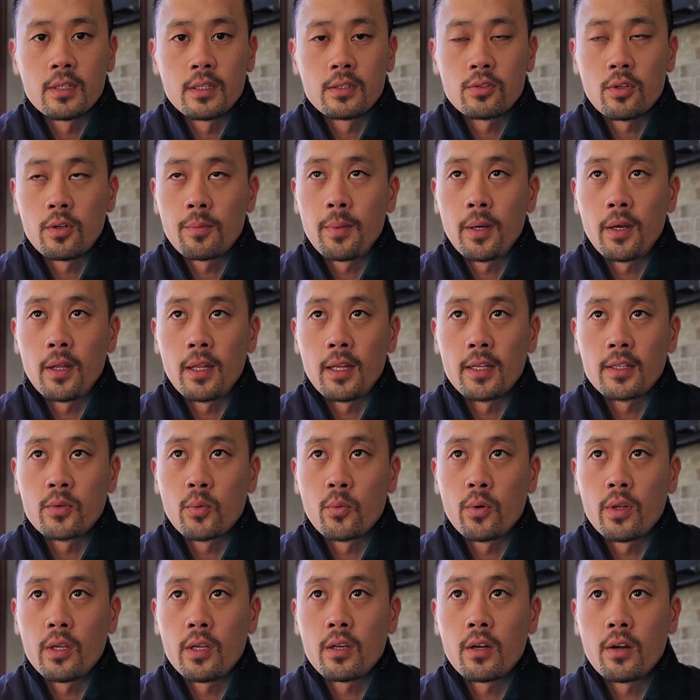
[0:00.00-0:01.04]
I sold about like
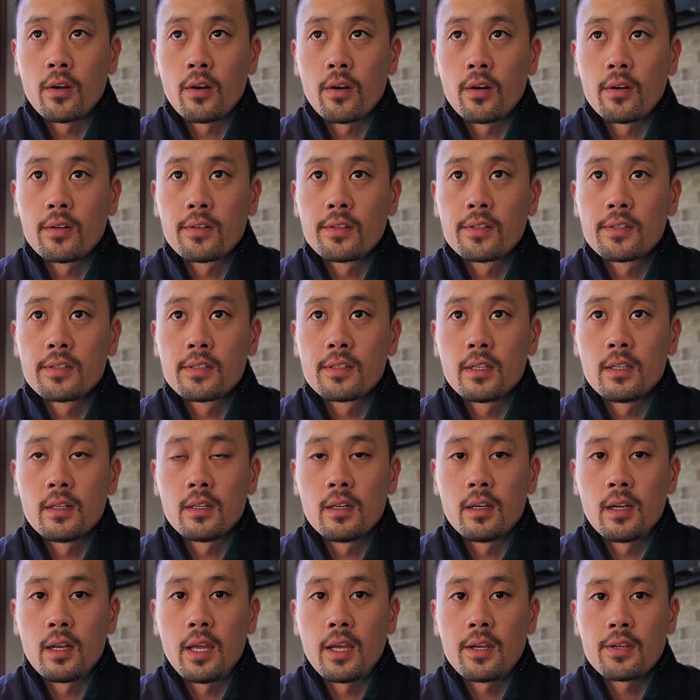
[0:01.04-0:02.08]
20 cards
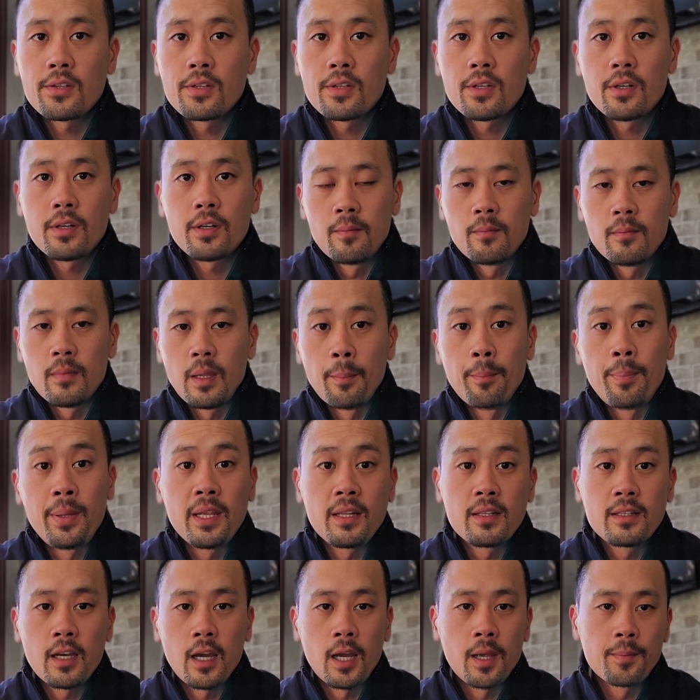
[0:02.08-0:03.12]
last year, and
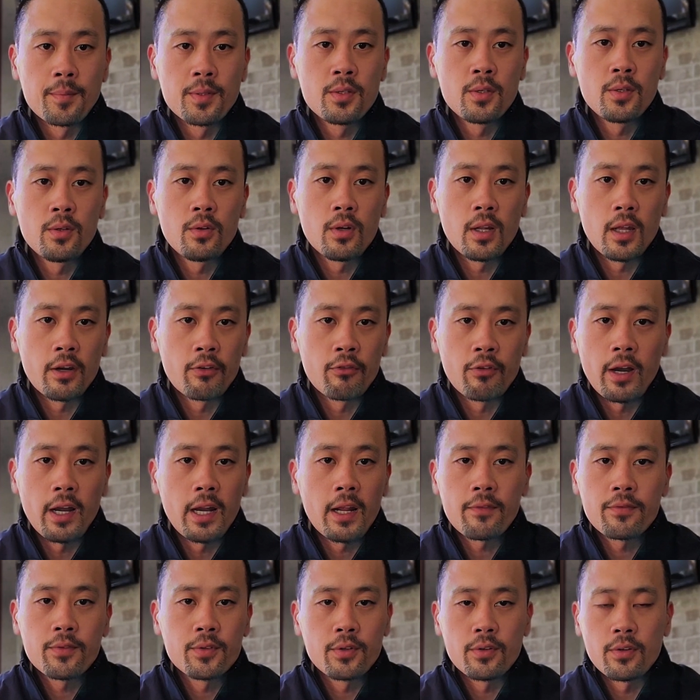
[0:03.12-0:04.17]
peak times too, like right
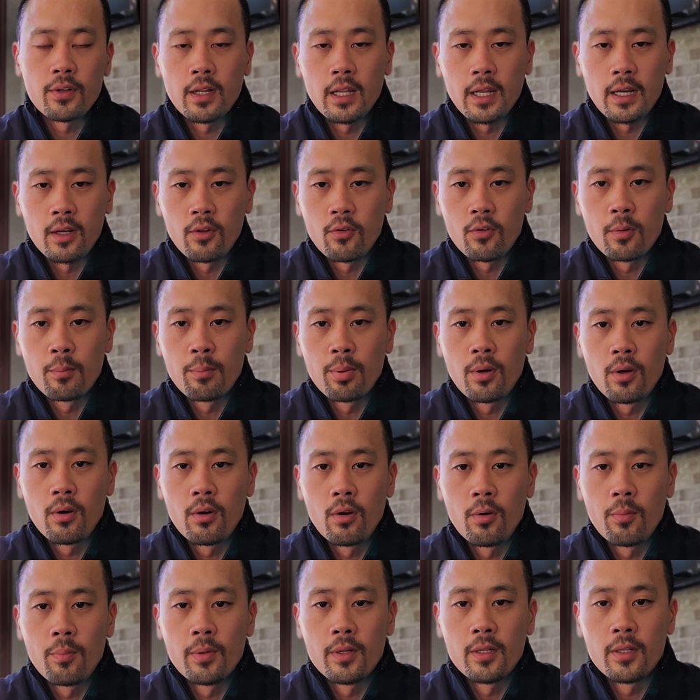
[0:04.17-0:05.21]
after like Logan
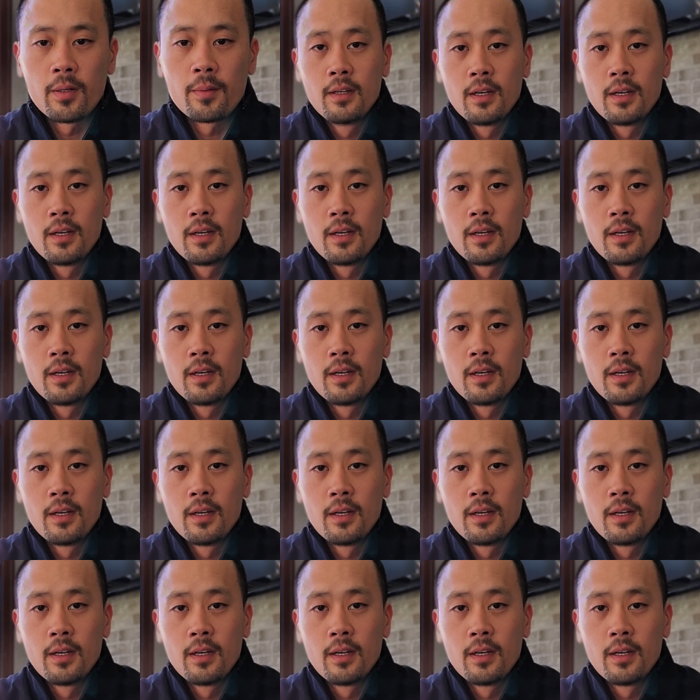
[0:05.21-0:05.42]
Paul opened up